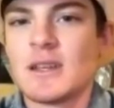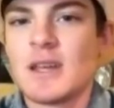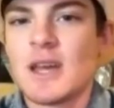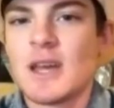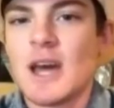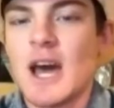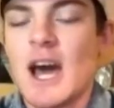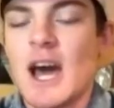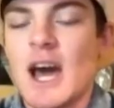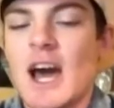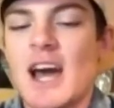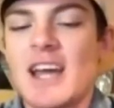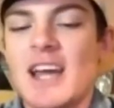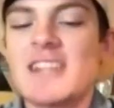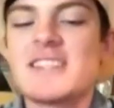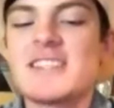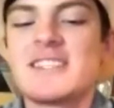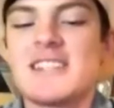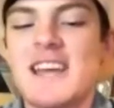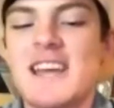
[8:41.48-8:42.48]
It's
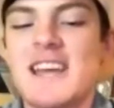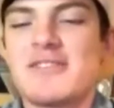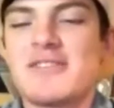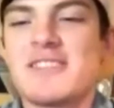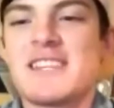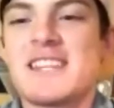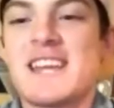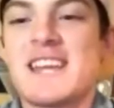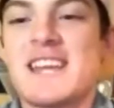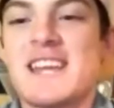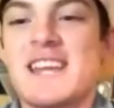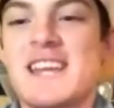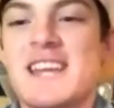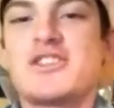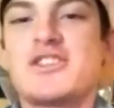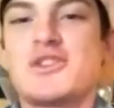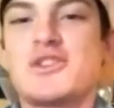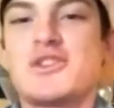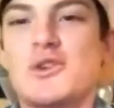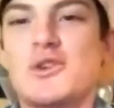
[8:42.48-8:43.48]
definitely there for
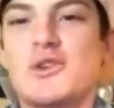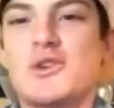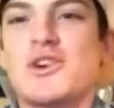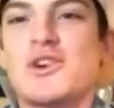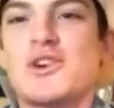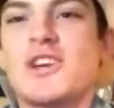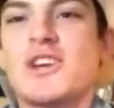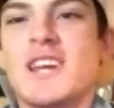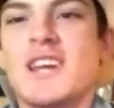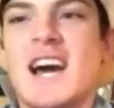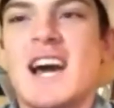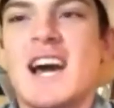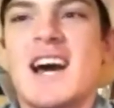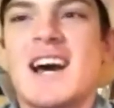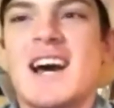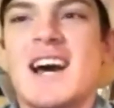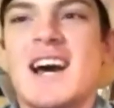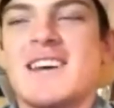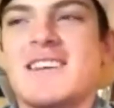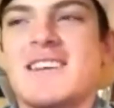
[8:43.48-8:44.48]
sure.
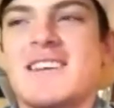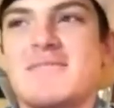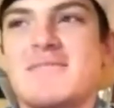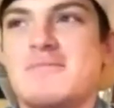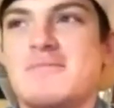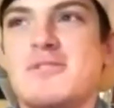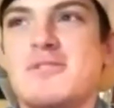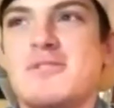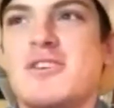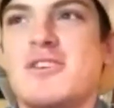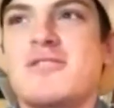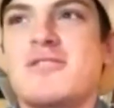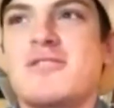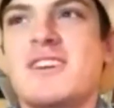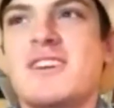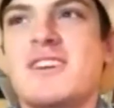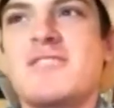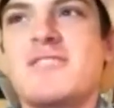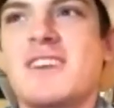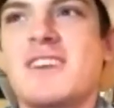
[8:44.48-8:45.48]
Not very
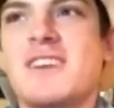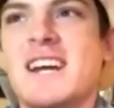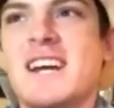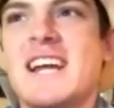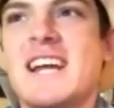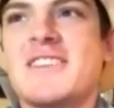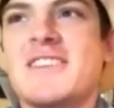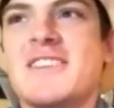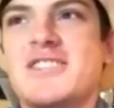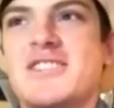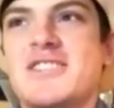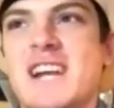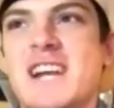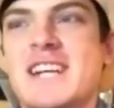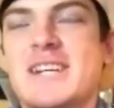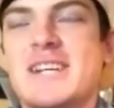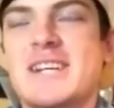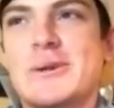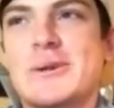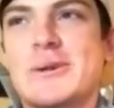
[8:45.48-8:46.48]
far down the track
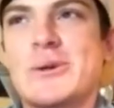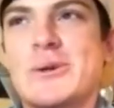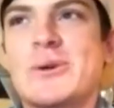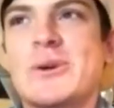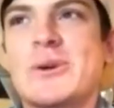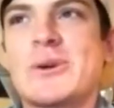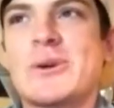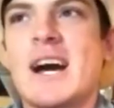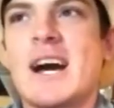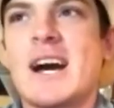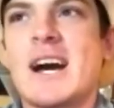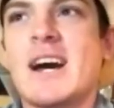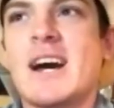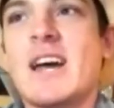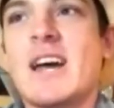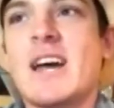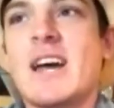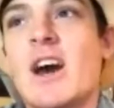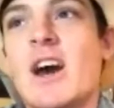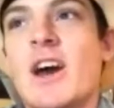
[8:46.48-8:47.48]
at all.
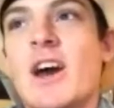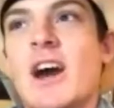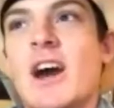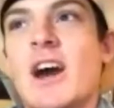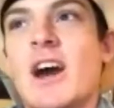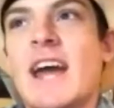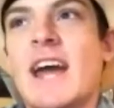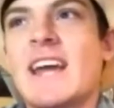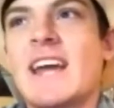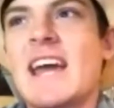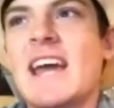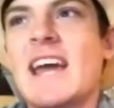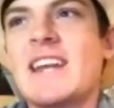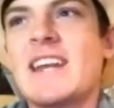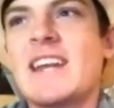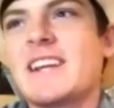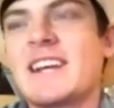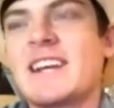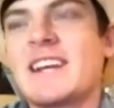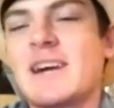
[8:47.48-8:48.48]
I entered
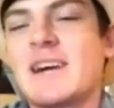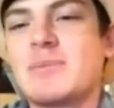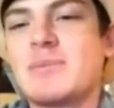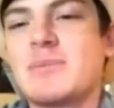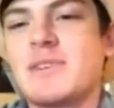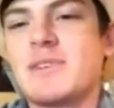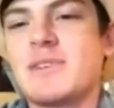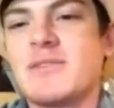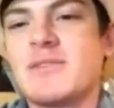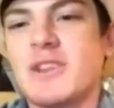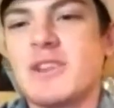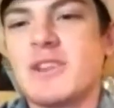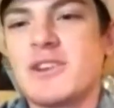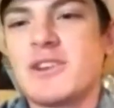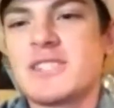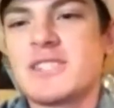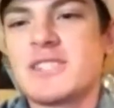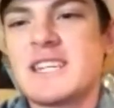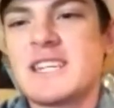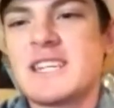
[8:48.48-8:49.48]
a couple of
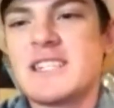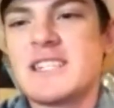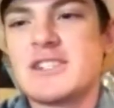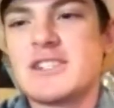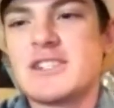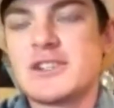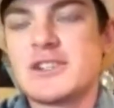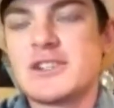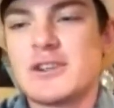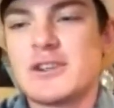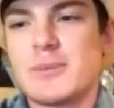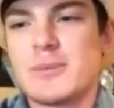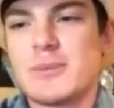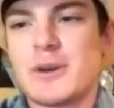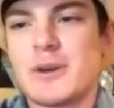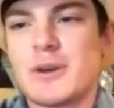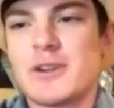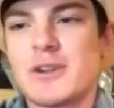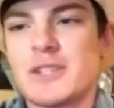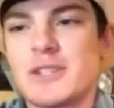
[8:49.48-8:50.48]
velocities and touring
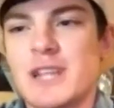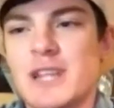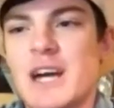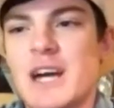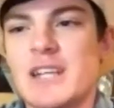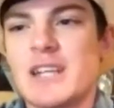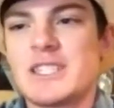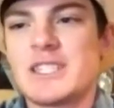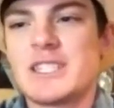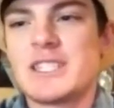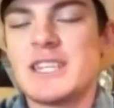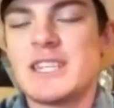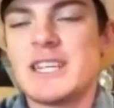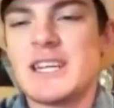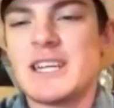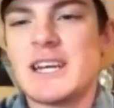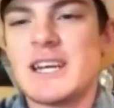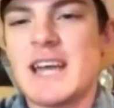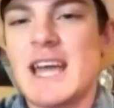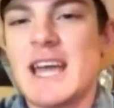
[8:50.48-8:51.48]
pros last
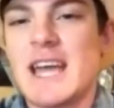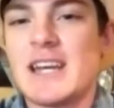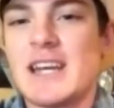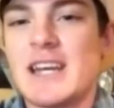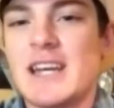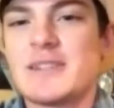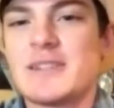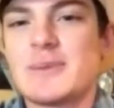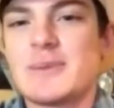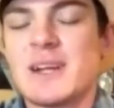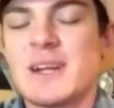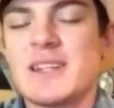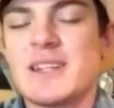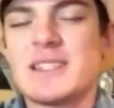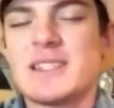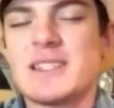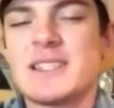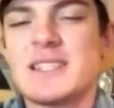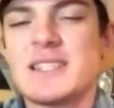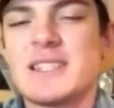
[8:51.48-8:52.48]
year, and as well
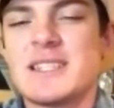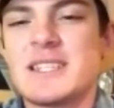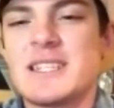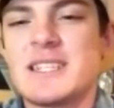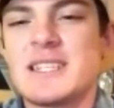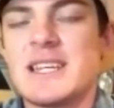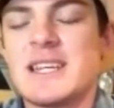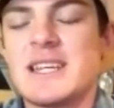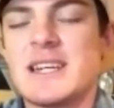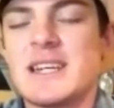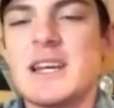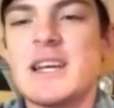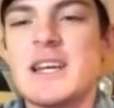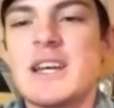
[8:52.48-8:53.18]
as this year.